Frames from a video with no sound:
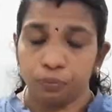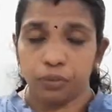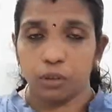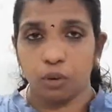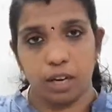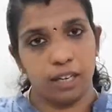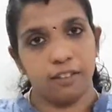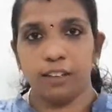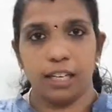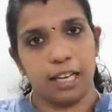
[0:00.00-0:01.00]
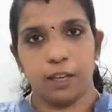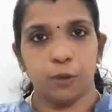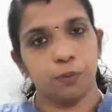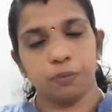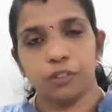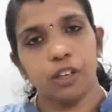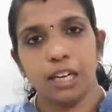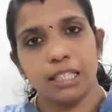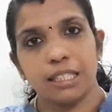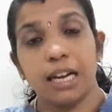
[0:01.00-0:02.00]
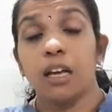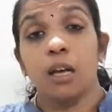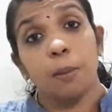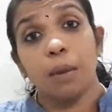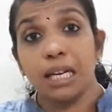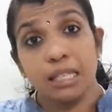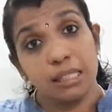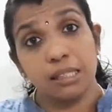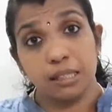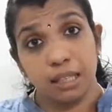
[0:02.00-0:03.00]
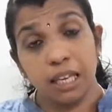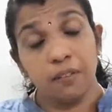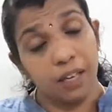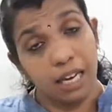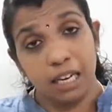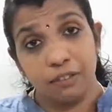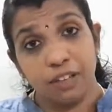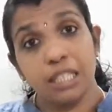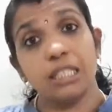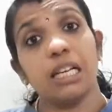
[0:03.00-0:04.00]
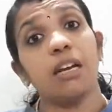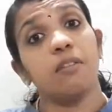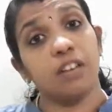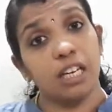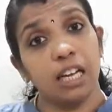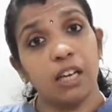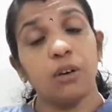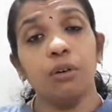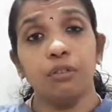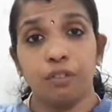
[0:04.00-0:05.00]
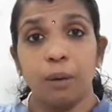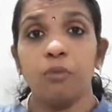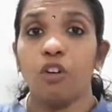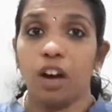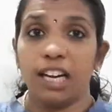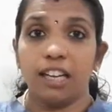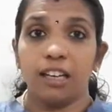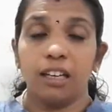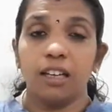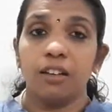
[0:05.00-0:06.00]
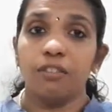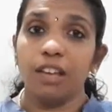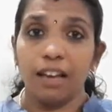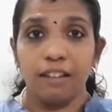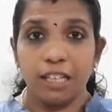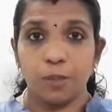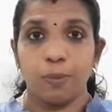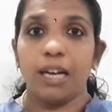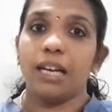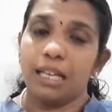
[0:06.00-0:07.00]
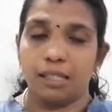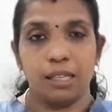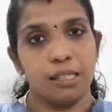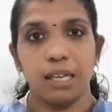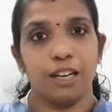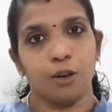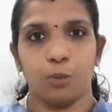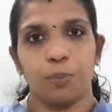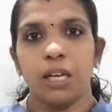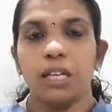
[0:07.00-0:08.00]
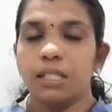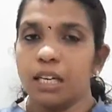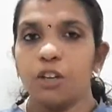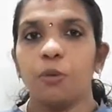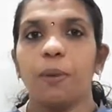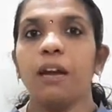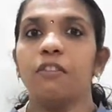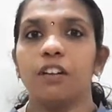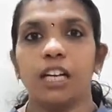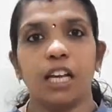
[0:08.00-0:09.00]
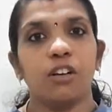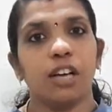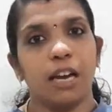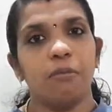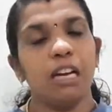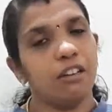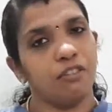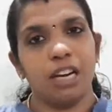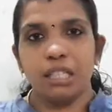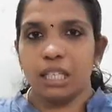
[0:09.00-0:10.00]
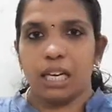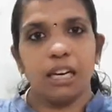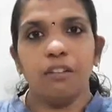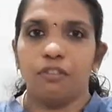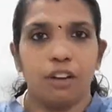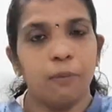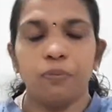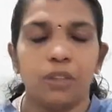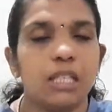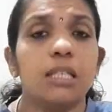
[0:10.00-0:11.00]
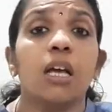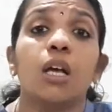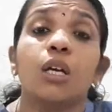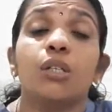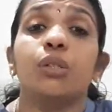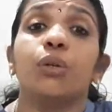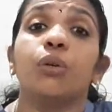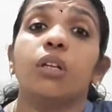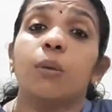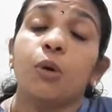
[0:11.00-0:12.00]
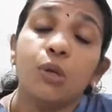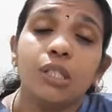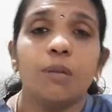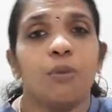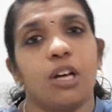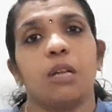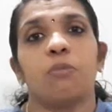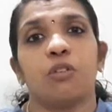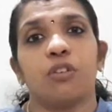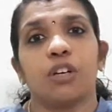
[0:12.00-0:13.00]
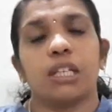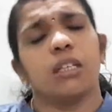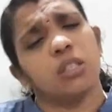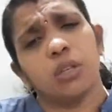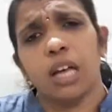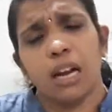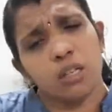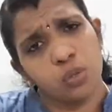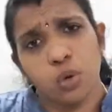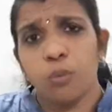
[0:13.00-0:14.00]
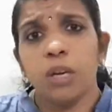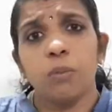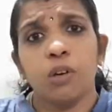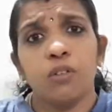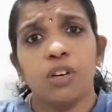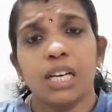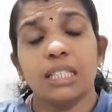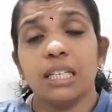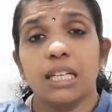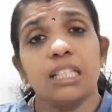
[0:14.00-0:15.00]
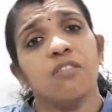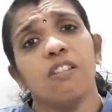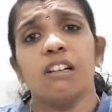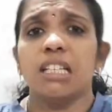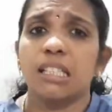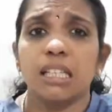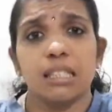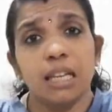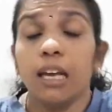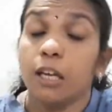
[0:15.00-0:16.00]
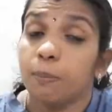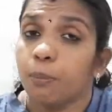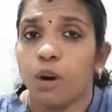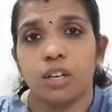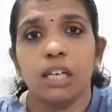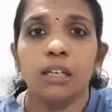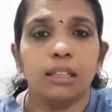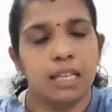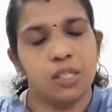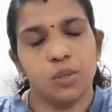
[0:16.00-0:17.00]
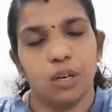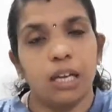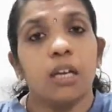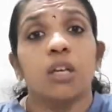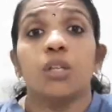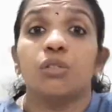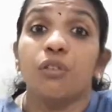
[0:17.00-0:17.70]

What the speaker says: what? Vertigo. You understand? By this thing we can differentiate vertigo from what? We have explained is syncope. Syncope and vertigo can be differentiated from this. So the most important provocation. So there are so many provocation tests. We will discuss the important things only. So